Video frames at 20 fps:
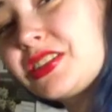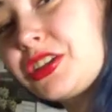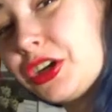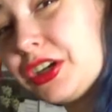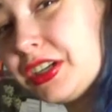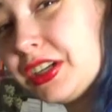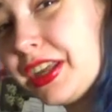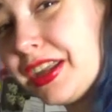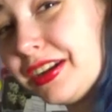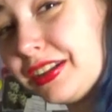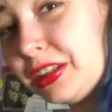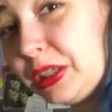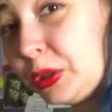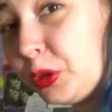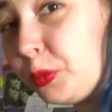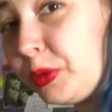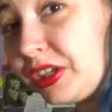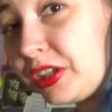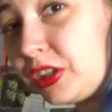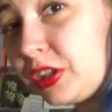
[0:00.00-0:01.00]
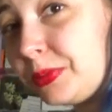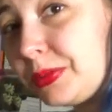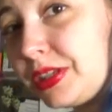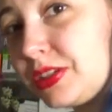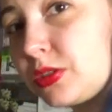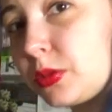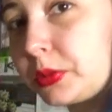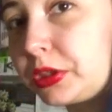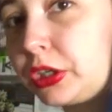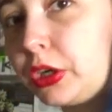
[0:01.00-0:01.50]
starting to get a little bit clumpy,
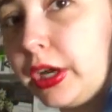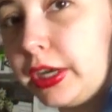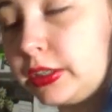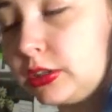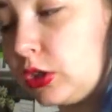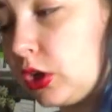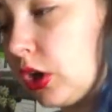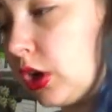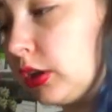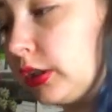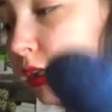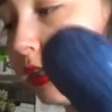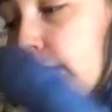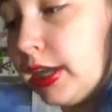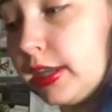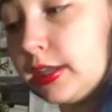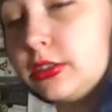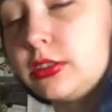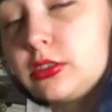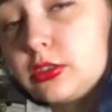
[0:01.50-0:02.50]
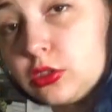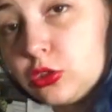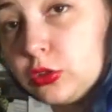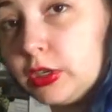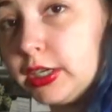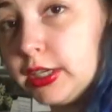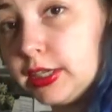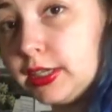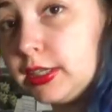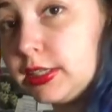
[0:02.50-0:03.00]
so I'm gonna go ahead and call it and
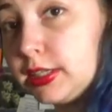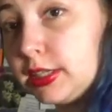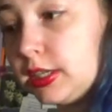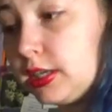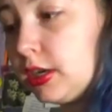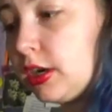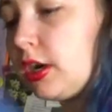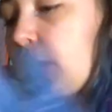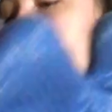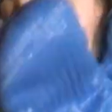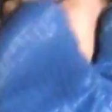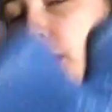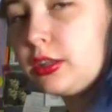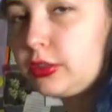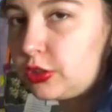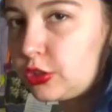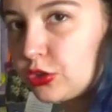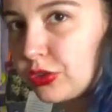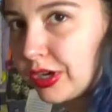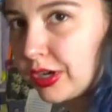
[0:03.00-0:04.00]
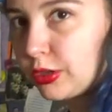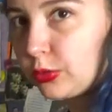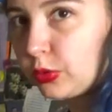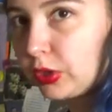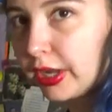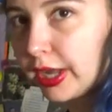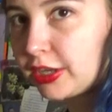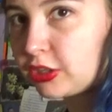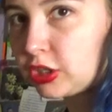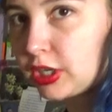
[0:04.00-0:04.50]
strain it into here. The strainer will
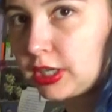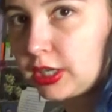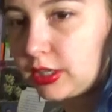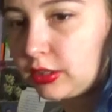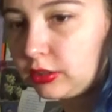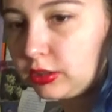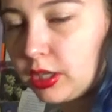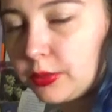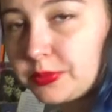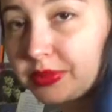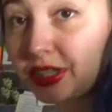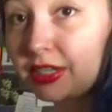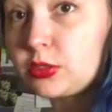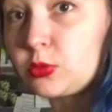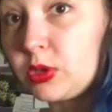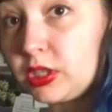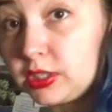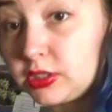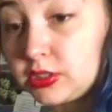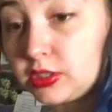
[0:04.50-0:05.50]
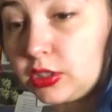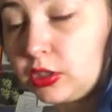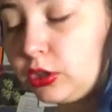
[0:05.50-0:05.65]
catch any clumps as well as the